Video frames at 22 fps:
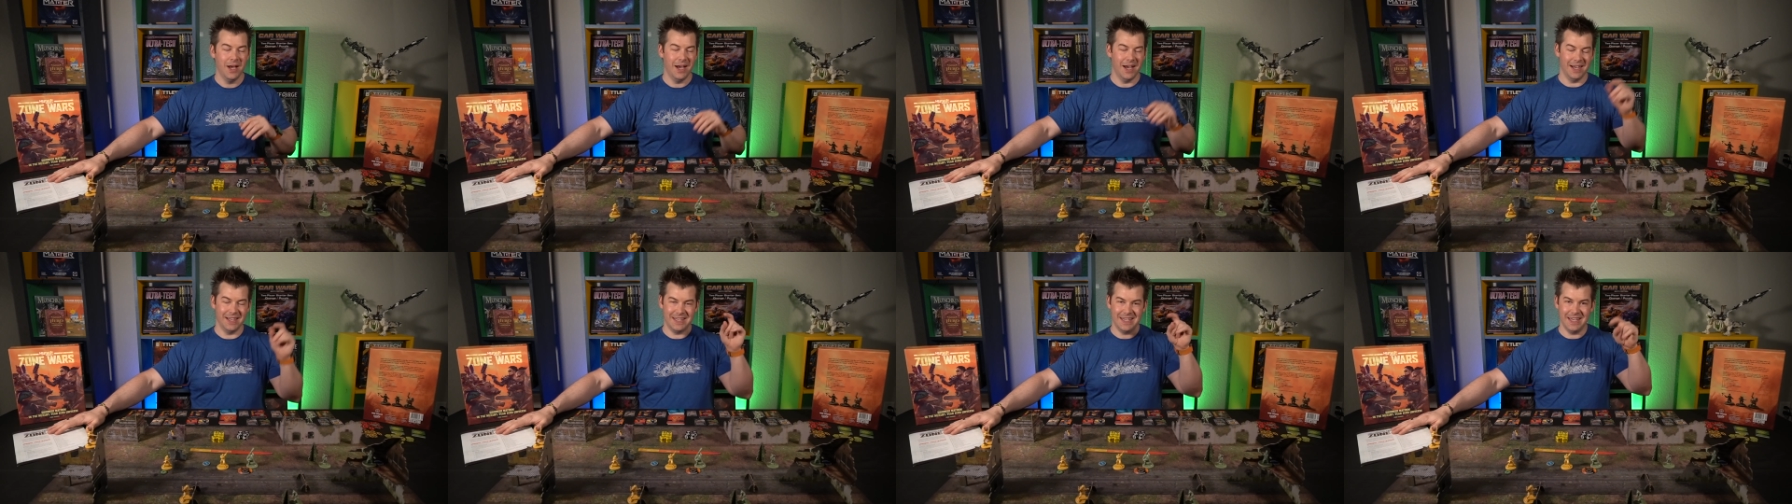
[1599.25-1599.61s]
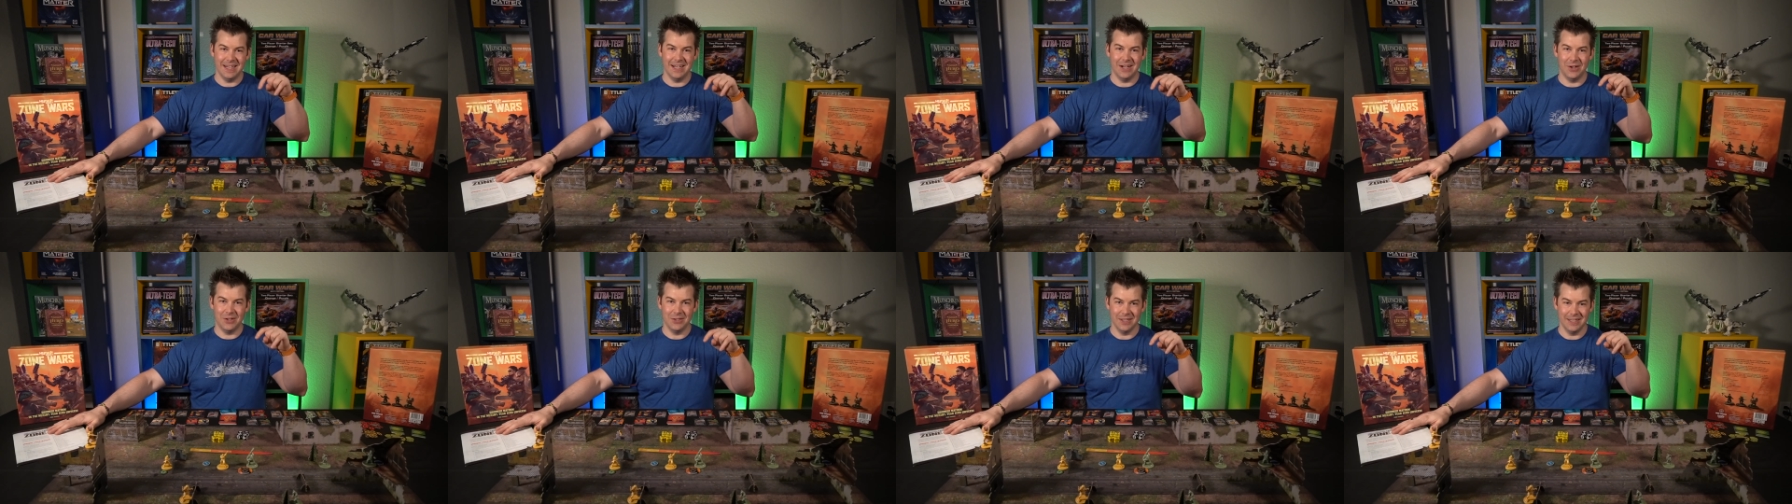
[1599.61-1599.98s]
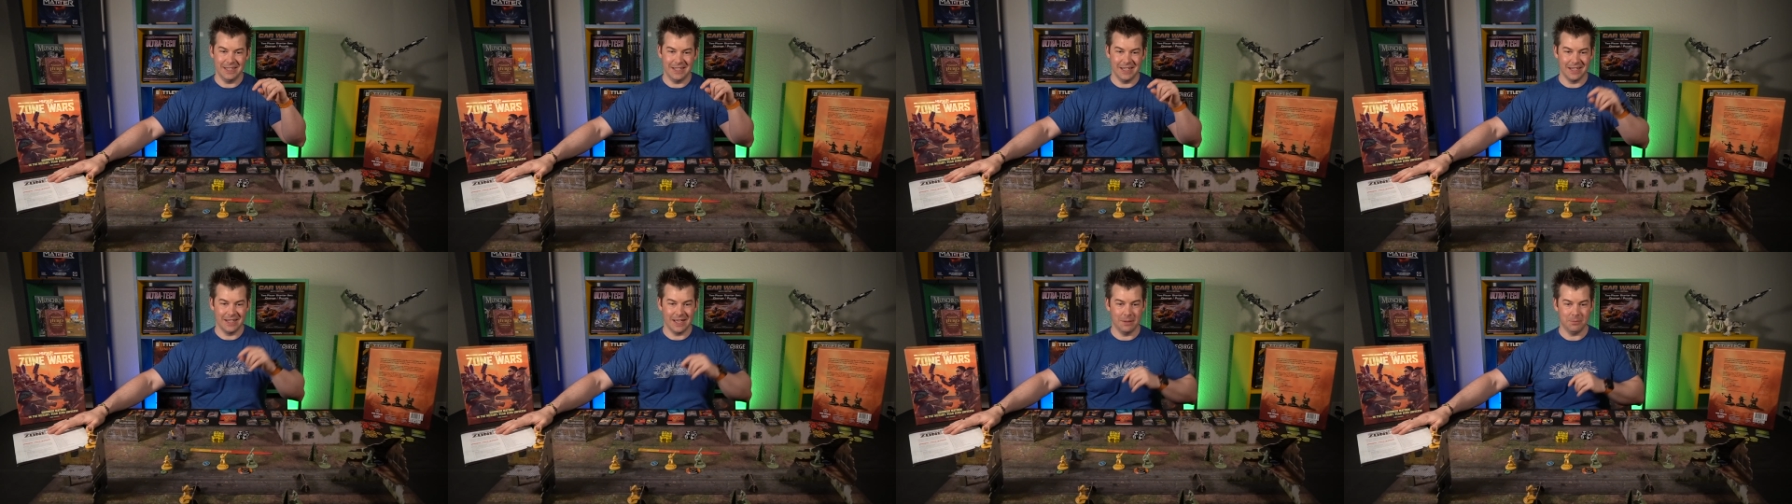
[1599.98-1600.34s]
Again, I'll
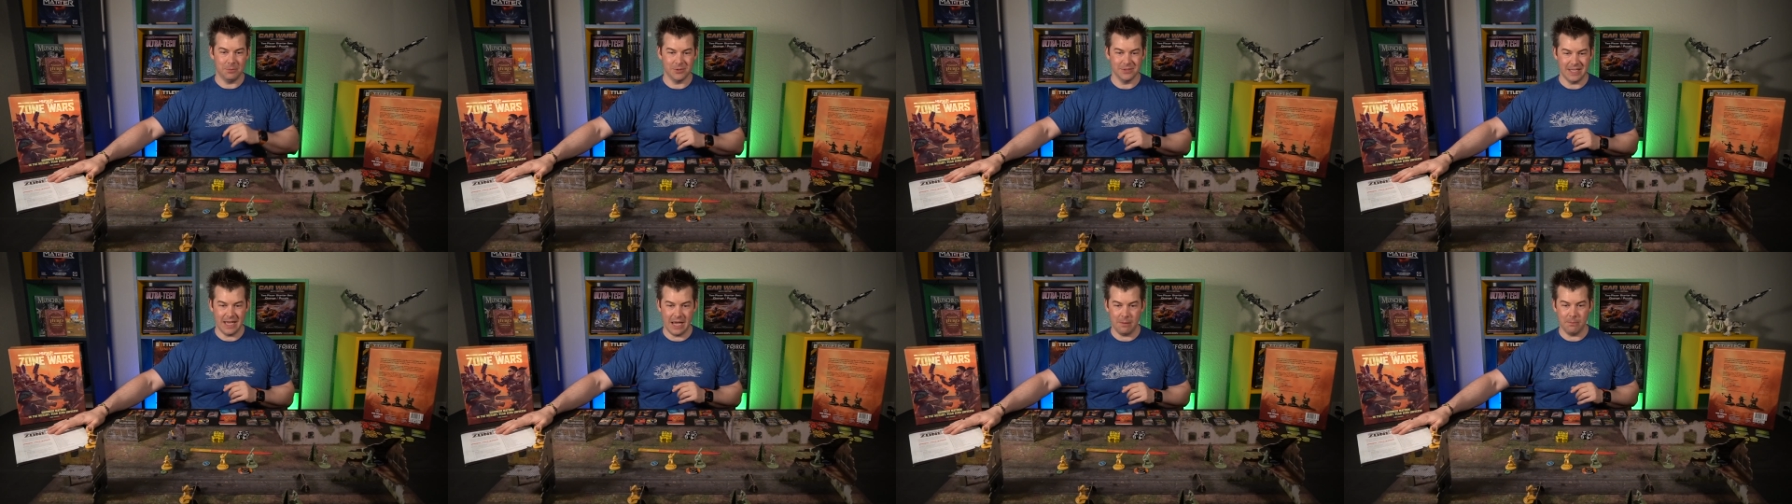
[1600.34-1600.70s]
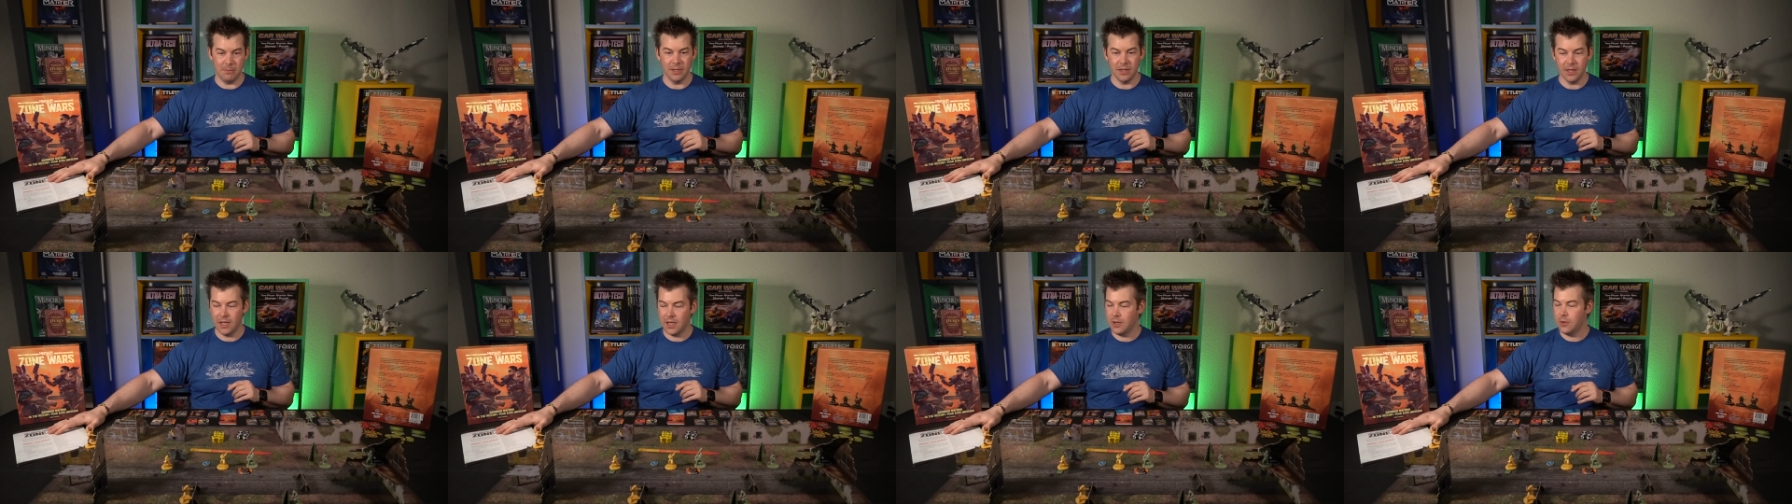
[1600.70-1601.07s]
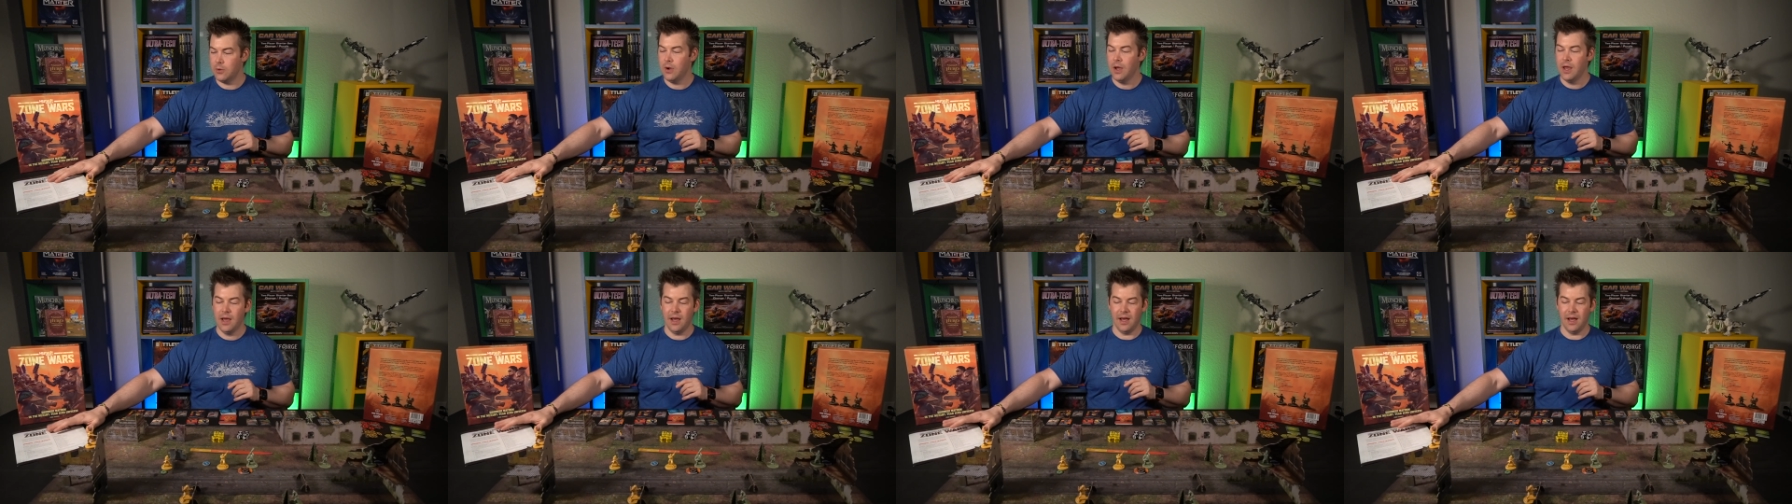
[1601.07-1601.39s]
link a couple down below.